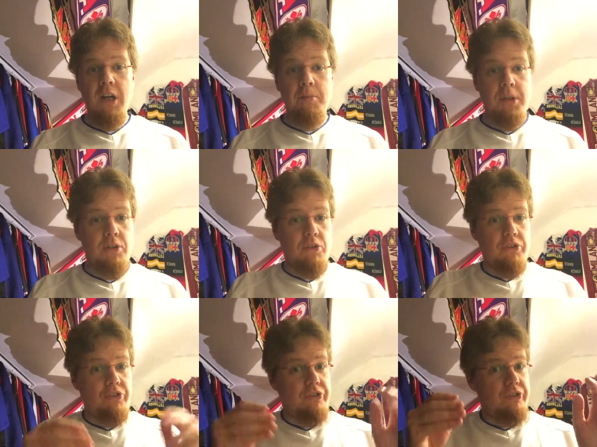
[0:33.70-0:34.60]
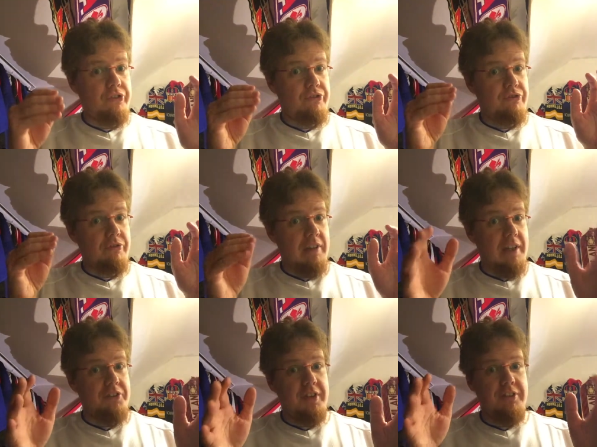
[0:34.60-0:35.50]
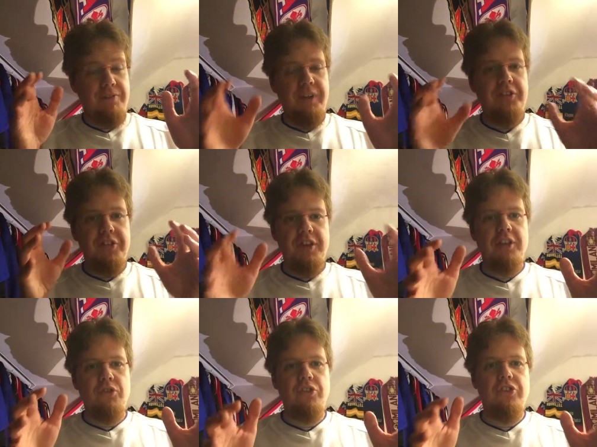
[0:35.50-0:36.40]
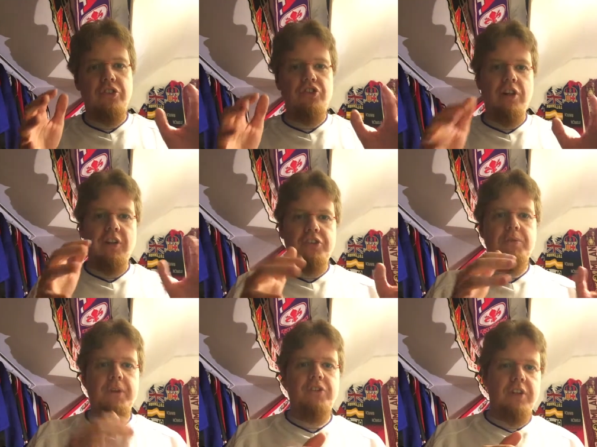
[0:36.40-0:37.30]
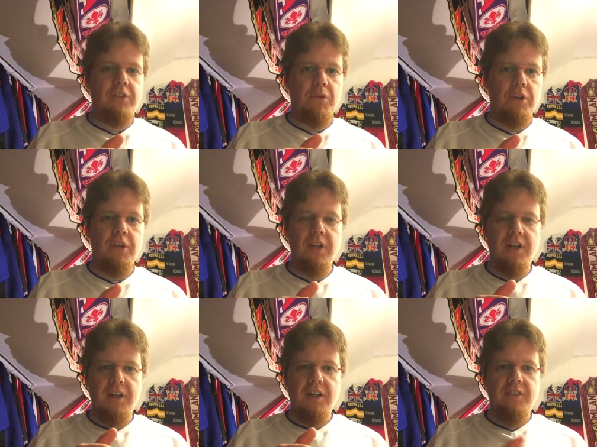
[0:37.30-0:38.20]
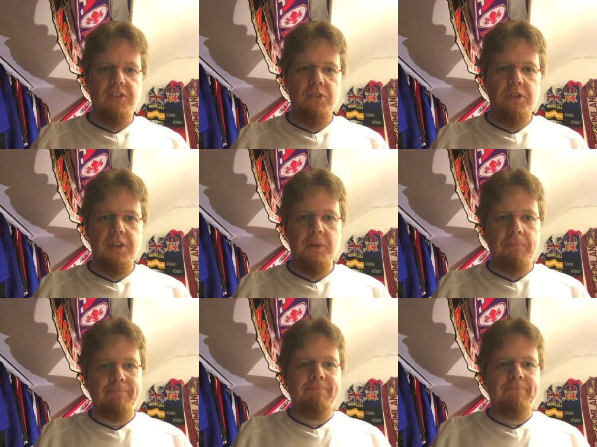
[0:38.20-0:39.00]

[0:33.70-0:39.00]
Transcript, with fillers: because Lask has a vested interest of Chelsea wins that one. So, you know,